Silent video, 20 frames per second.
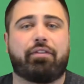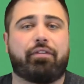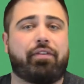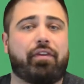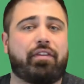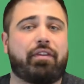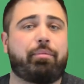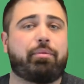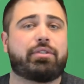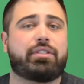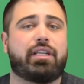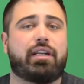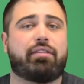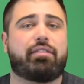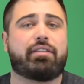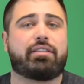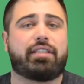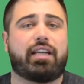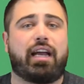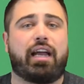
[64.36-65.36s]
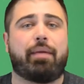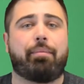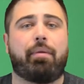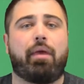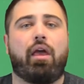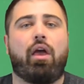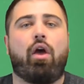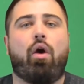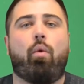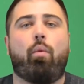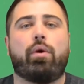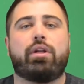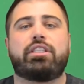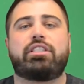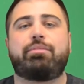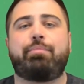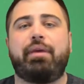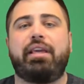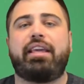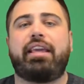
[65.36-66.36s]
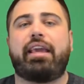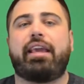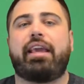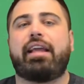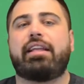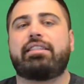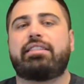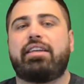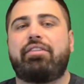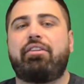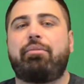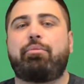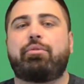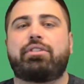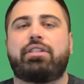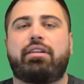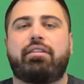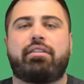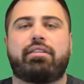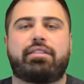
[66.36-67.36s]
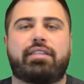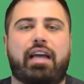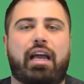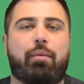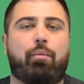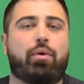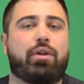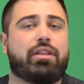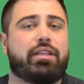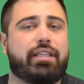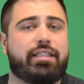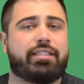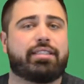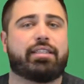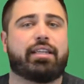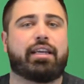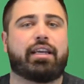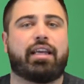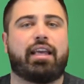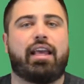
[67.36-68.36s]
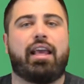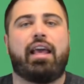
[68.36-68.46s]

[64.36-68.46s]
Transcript: for 50% of the time when speaking and 70% of the time when listening.